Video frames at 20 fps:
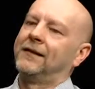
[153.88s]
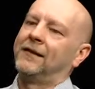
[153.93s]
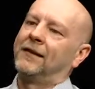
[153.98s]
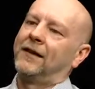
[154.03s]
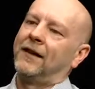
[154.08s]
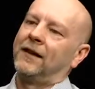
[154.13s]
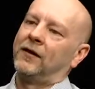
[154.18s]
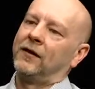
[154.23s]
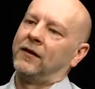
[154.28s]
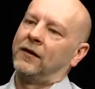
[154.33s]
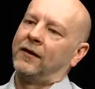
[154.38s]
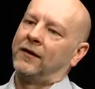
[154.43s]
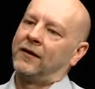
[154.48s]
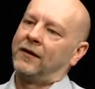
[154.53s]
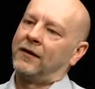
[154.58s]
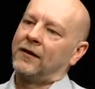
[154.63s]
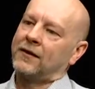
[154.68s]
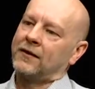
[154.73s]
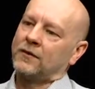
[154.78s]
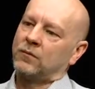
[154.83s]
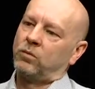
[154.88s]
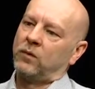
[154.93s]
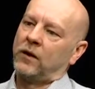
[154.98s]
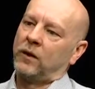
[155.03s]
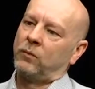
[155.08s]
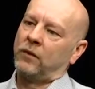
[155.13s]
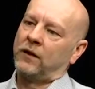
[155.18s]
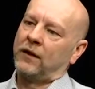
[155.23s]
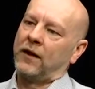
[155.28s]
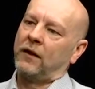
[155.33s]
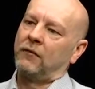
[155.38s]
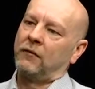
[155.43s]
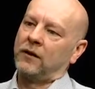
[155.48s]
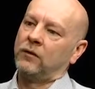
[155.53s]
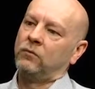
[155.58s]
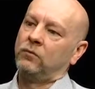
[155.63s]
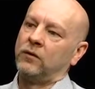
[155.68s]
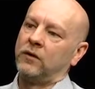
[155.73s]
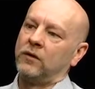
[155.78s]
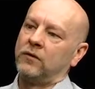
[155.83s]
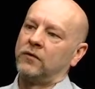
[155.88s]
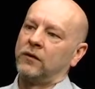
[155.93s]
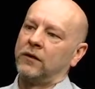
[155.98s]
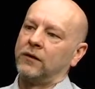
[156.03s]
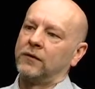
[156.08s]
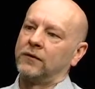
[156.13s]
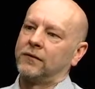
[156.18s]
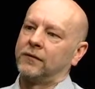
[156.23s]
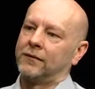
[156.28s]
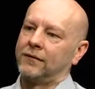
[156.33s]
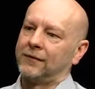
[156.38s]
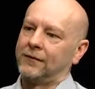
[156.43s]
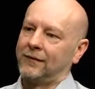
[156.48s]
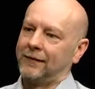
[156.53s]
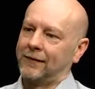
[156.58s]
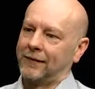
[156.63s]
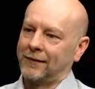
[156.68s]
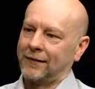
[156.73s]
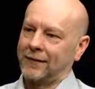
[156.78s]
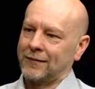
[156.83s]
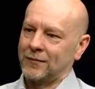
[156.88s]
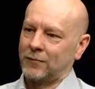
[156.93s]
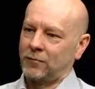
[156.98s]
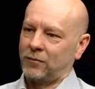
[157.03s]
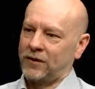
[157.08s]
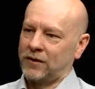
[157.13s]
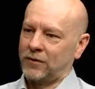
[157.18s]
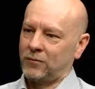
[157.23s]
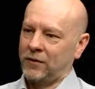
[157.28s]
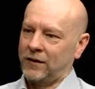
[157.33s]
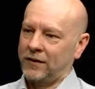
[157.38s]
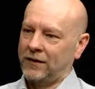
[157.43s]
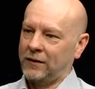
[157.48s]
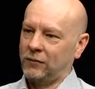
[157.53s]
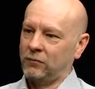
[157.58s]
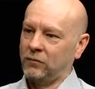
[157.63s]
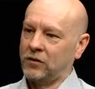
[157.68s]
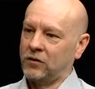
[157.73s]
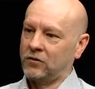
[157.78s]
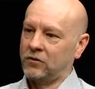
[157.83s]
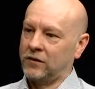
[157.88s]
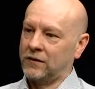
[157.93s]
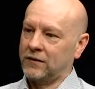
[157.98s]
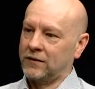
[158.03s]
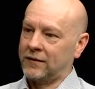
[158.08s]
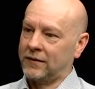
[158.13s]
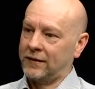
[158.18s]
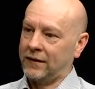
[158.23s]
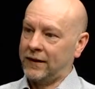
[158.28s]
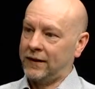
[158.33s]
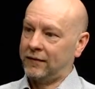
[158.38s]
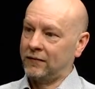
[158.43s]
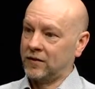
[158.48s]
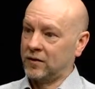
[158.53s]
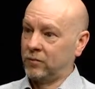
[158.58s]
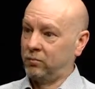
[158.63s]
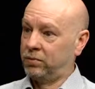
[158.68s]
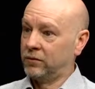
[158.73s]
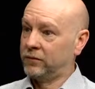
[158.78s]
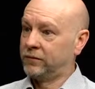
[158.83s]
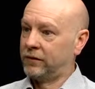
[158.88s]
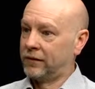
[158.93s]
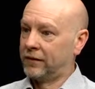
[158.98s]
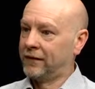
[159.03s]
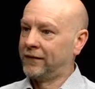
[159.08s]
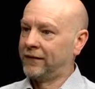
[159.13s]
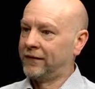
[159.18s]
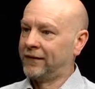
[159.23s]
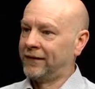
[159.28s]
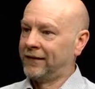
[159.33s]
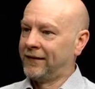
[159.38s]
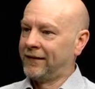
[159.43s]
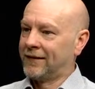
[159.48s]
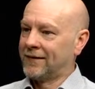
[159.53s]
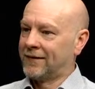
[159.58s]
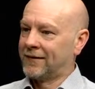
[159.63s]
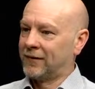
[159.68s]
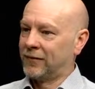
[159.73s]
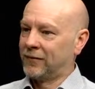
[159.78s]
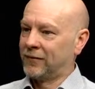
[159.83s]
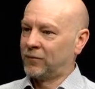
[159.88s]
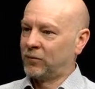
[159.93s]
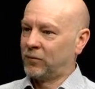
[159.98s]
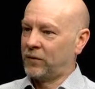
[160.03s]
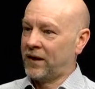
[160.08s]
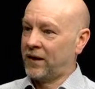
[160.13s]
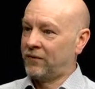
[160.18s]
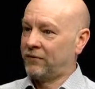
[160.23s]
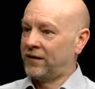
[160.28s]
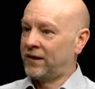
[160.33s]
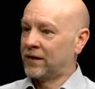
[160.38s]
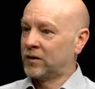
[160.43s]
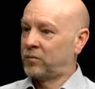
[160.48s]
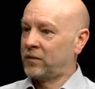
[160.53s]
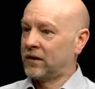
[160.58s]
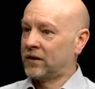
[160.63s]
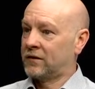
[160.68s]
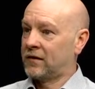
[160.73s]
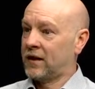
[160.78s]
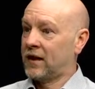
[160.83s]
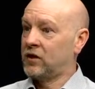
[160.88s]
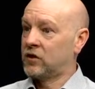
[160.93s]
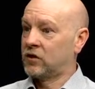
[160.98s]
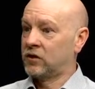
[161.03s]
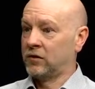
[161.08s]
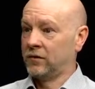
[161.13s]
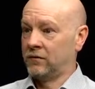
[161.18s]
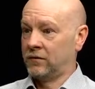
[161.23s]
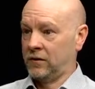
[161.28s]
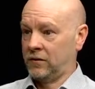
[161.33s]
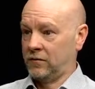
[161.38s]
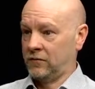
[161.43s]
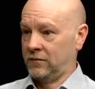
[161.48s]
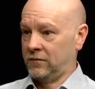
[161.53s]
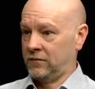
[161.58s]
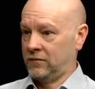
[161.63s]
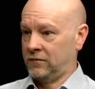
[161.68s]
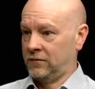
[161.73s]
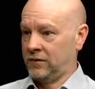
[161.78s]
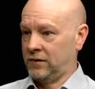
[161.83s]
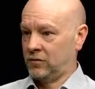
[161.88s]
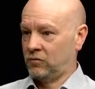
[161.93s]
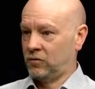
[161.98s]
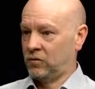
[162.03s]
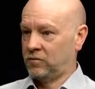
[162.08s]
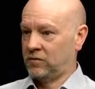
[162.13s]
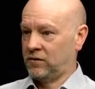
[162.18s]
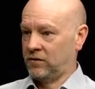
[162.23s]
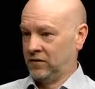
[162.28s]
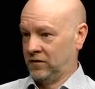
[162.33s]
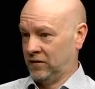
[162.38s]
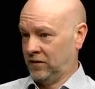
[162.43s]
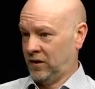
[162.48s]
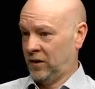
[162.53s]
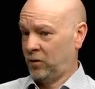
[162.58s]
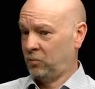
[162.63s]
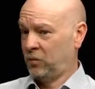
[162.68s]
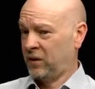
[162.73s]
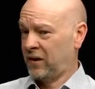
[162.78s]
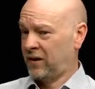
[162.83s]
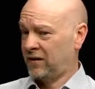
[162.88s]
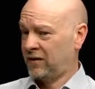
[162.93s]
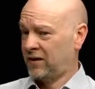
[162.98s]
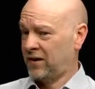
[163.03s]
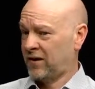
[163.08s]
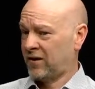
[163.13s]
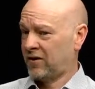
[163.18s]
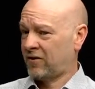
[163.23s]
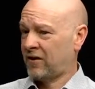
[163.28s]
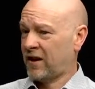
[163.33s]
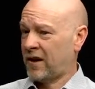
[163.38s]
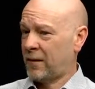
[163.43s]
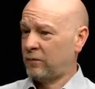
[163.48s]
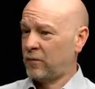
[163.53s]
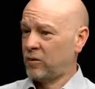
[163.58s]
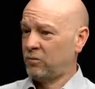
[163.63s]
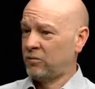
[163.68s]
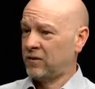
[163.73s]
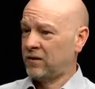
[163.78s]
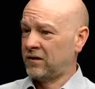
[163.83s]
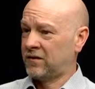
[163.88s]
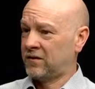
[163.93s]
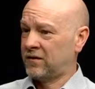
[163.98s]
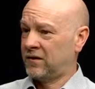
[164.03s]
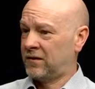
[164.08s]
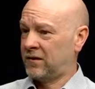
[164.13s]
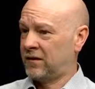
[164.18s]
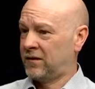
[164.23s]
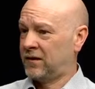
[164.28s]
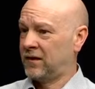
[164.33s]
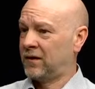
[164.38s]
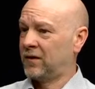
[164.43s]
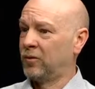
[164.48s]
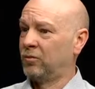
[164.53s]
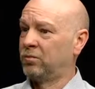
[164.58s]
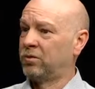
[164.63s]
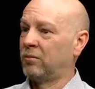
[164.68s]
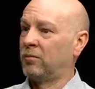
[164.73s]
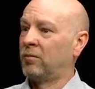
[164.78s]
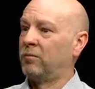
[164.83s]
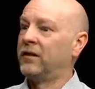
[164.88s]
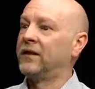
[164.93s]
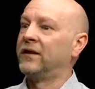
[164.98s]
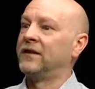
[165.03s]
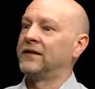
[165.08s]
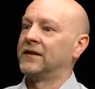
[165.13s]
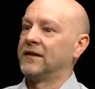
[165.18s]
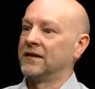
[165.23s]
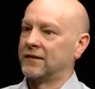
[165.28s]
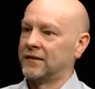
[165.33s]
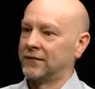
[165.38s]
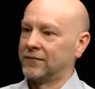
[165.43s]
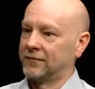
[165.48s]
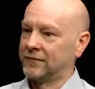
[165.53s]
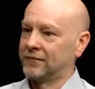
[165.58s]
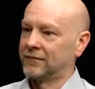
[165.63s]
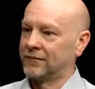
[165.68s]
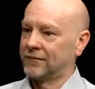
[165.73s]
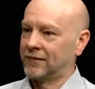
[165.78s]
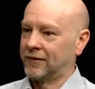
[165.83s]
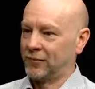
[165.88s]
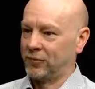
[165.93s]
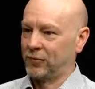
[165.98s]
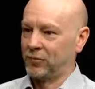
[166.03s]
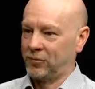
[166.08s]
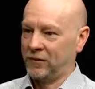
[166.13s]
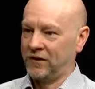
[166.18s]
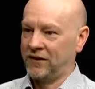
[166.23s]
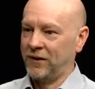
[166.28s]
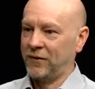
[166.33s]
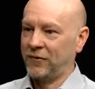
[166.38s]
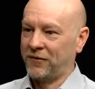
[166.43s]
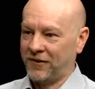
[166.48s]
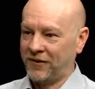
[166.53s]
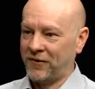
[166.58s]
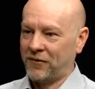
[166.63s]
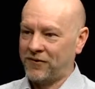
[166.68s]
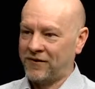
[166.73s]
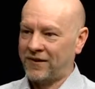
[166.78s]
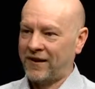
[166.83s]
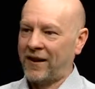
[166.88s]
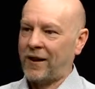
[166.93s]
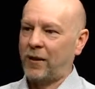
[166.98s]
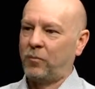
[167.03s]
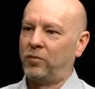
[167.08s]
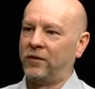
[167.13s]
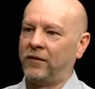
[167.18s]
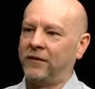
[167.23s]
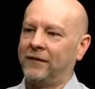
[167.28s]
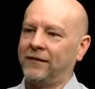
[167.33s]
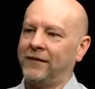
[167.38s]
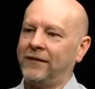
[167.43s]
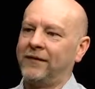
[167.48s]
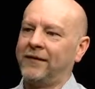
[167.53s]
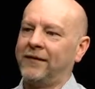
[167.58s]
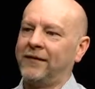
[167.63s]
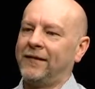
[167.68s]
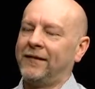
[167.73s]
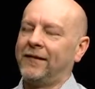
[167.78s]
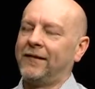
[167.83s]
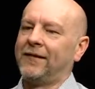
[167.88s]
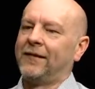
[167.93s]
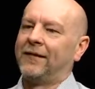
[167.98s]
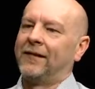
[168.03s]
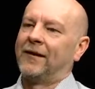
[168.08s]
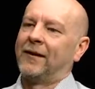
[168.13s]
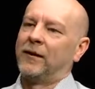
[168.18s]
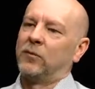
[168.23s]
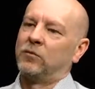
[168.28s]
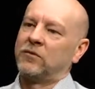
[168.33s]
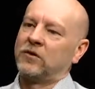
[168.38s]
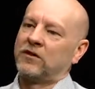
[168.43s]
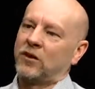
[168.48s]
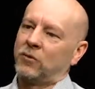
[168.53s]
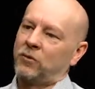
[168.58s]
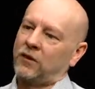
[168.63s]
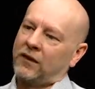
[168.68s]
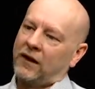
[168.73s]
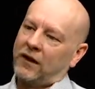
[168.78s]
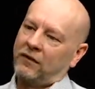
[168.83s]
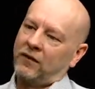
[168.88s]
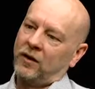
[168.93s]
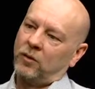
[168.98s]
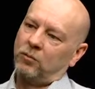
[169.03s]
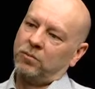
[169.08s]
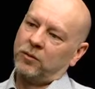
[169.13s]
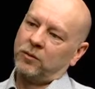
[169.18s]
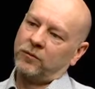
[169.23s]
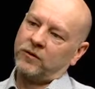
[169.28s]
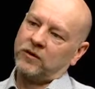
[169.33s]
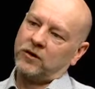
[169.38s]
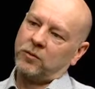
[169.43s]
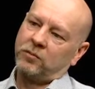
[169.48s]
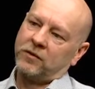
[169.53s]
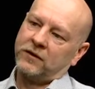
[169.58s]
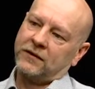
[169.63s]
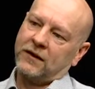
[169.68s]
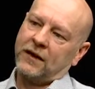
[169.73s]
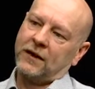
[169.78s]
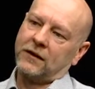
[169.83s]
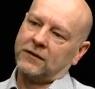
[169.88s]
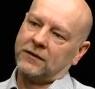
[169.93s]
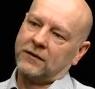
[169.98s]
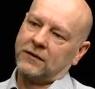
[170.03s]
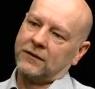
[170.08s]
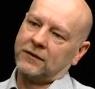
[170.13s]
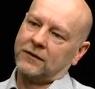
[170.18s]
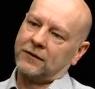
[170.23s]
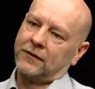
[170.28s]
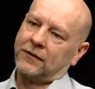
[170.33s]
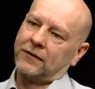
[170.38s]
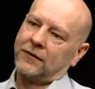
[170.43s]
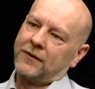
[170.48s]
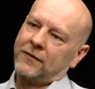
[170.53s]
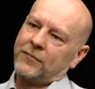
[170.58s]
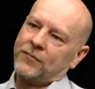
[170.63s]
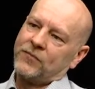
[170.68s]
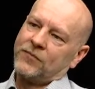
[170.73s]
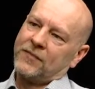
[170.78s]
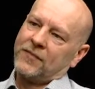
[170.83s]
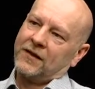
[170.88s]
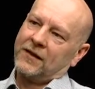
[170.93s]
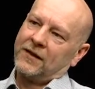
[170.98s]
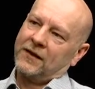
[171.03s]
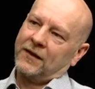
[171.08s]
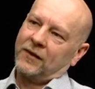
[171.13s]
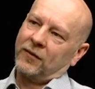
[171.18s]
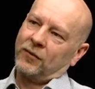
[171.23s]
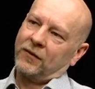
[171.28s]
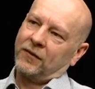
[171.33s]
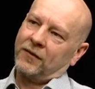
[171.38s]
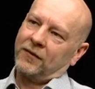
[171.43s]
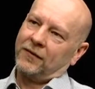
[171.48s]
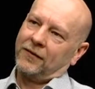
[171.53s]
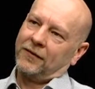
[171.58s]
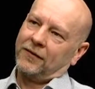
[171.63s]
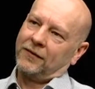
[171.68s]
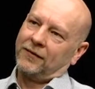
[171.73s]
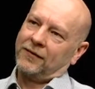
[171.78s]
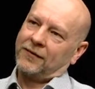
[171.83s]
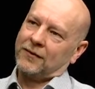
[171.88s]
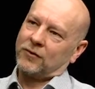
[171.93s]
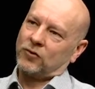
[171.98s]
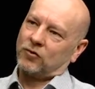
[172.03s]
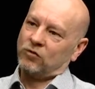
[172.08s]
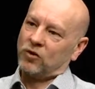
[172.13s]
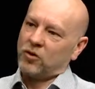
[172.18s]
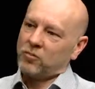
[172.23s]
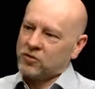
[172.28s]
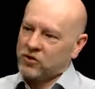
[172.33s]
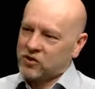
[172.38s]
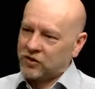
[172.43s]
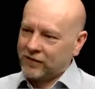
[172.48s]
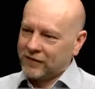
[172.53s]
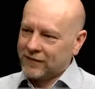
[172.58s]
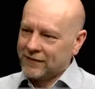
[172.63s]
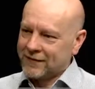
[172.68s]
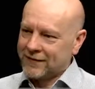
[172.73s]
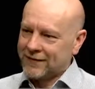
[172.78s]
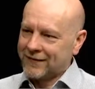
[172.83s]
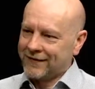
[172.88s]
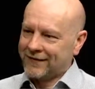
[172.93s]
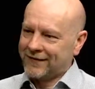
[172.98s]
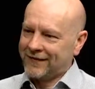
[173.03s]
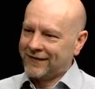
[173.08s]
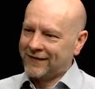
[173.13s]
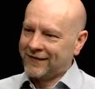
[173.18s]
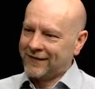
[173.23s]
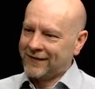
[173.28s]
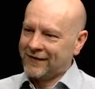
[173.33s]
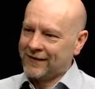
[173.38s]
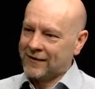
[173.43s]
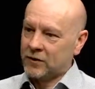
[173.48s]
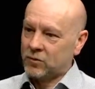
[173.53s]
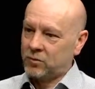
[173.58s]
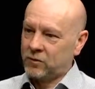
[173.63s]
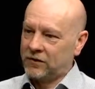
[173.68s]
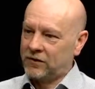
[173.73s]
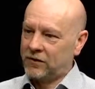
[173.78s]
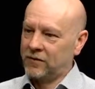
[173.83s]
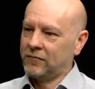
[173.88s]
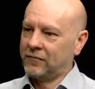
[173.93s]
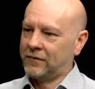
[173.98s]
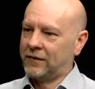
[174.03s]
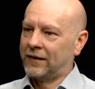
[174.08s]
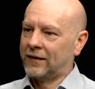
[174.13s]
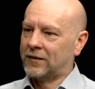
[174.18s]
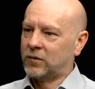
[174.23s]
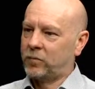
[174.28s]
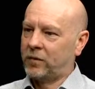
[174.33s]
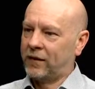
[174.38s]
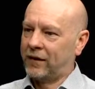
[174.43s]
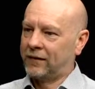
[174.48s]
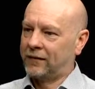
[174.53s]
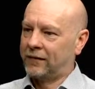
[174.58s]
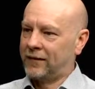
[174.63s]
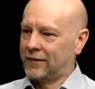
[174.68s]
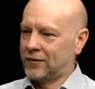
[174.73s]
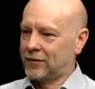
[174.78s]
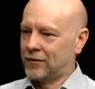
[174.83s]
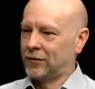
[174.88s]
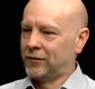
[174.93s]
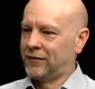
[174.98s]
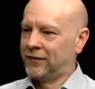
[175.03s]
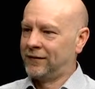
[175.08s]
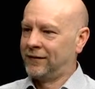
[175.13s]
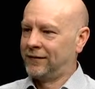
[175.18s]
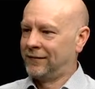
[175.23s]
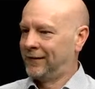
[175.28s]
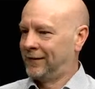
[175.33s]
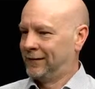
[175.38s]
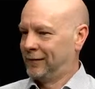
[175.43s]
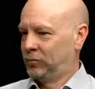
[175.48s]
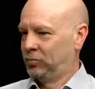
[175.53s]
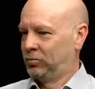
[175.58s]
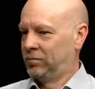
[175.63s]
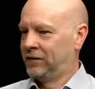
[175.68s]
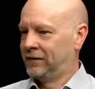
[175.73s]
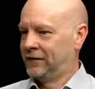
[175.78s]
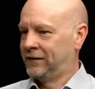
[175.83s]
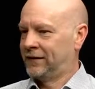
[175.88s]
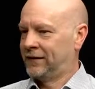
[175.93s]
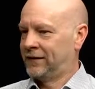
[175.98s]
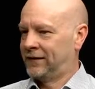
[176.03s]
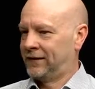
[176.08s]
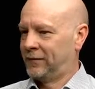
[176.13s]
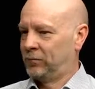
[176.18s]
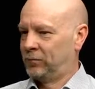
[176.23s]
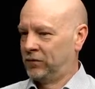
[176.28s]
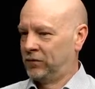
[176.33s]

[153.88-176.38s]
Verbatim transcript: And that's why we carry inventory. You know, that's, that's why the inventory is there as a buffer. So we have an expectation of those disruptions, and we can describe them with statistical probabilities. So we know they're going to happen. Um, so we carry a buffer to protect us. Now, disruptions are the things we don't expect. They're sudden and unpredictable.